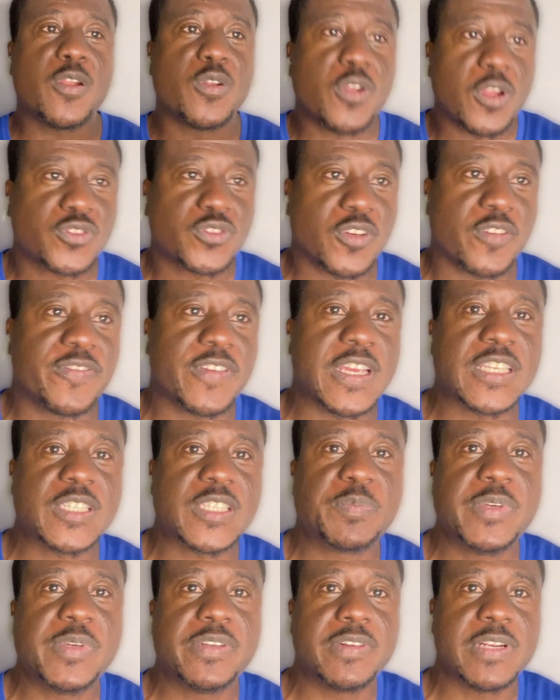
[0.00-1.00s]
a lot
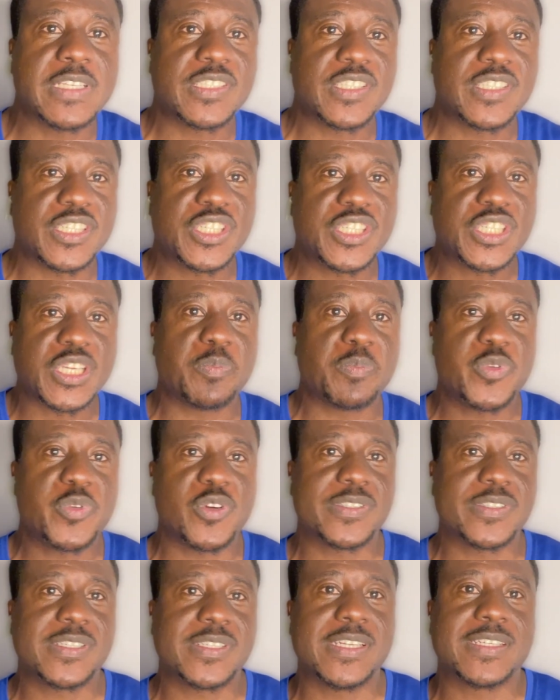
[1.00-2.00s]
of experience in
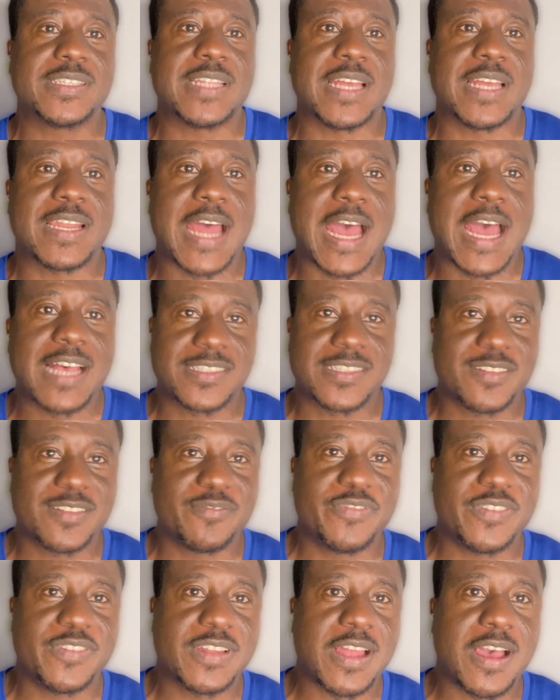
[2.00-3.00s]
Champions League than
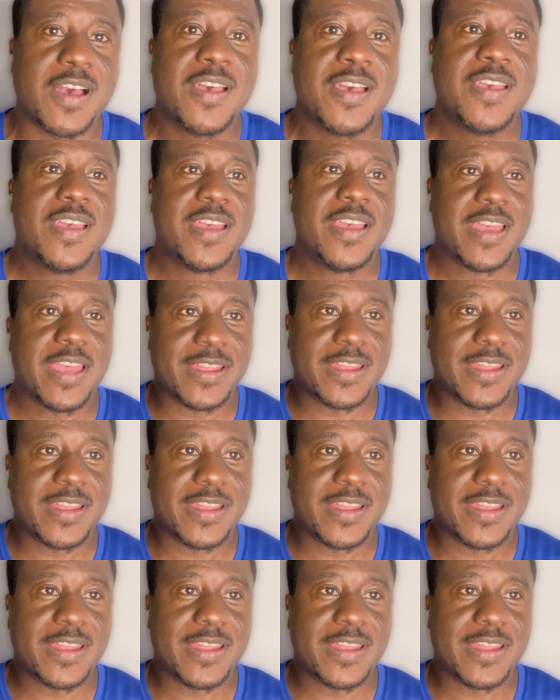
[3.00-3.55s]
Aston Villa,